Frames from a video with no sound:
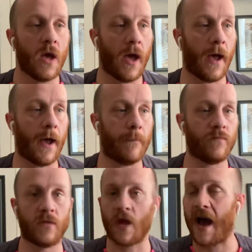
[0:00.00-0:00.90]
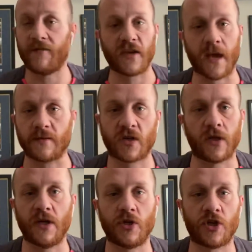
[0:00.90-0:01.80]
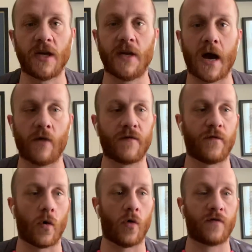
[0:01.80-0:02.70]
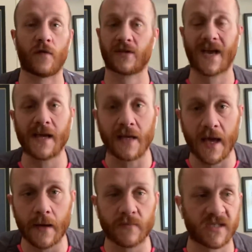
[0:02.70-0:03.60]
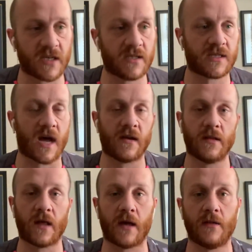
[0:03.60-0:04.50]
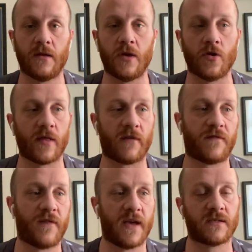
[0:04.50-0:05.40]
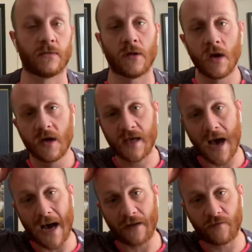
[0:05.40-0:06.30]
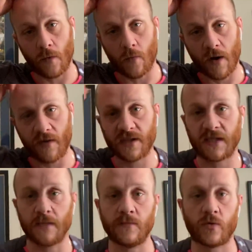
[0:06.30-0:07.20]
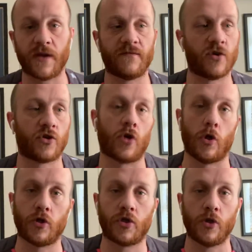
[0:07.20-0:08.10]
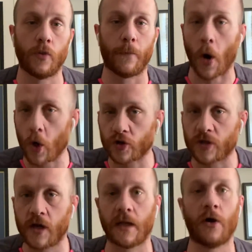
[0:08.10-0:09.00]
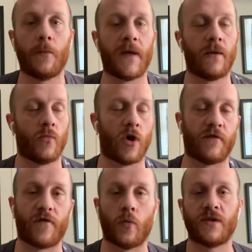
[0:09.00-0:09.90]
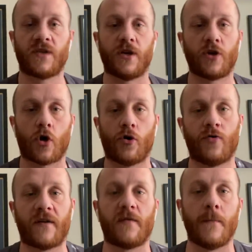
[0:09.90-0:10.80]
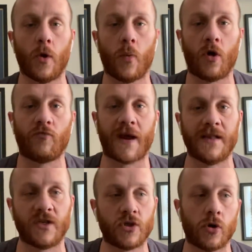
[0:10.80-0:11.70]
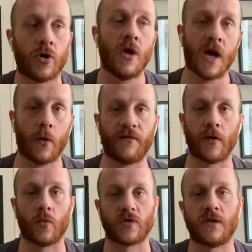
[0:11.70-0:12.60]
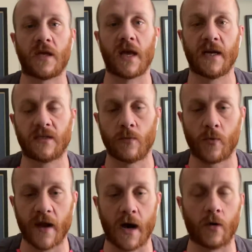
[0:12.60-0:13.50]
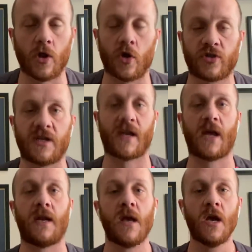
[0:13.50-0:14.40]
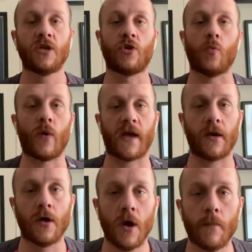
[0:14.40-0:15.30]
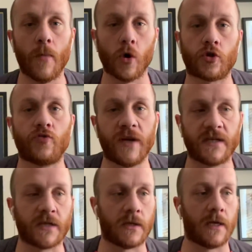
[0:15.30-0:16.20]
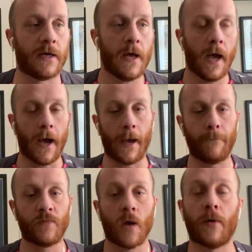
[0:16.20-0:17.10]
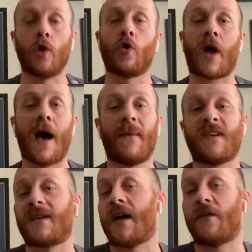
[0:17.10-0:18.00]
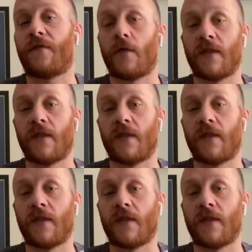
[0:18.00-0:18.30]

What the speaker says: Haven't kept a clean sheet now for 10 games since that fatal Cardiff one, where it seems we have just gone to pot a little bit. We all thought we'd turned the corner after Millwall, rightly so. However, it wasn't the case, and we went out and lost again to Wigan most recently. But look, I'm excited for